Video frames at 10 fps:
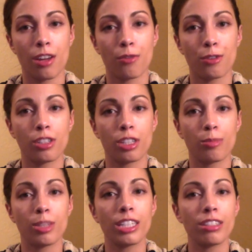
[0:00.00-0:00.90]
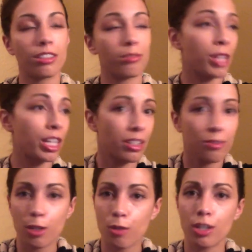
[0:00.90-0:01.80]
For siblings, it can
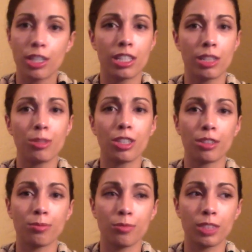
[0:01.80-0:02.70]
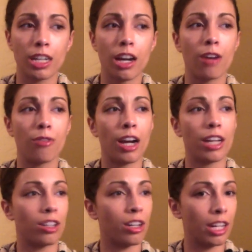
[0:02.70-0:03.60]
feel very similar. I
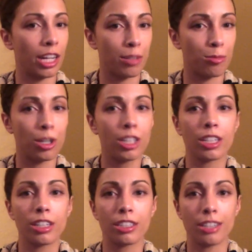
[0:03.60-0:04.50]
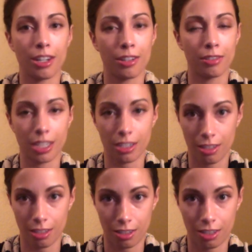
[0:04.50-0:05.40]
thought I had a brother, now I've got a
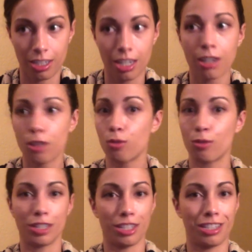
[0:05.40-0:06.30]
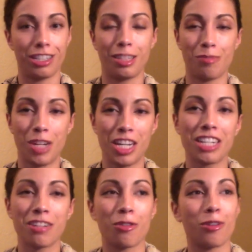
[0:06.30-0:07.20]
sister. What does this
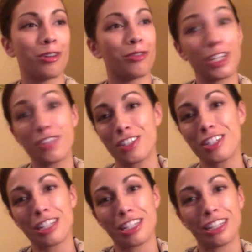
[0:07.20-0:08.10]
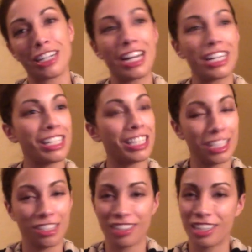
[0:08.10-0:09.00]
mean? Or vice versa, I thought I had a
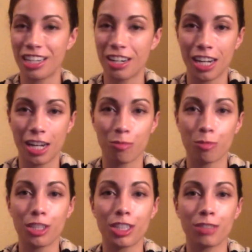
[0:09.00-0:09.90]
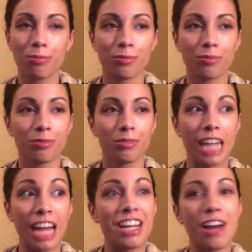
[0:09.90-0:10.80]
sister, now I had a brother.
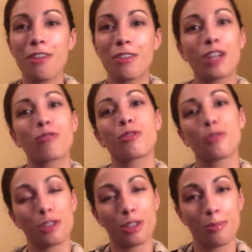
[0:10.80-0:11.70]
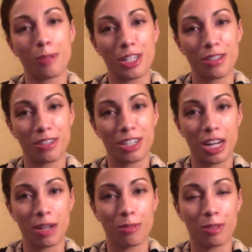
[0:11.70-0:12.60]
And now I've got to refer to them by different
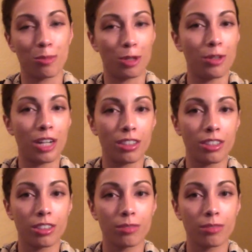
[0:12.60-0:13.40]
names and pronouns.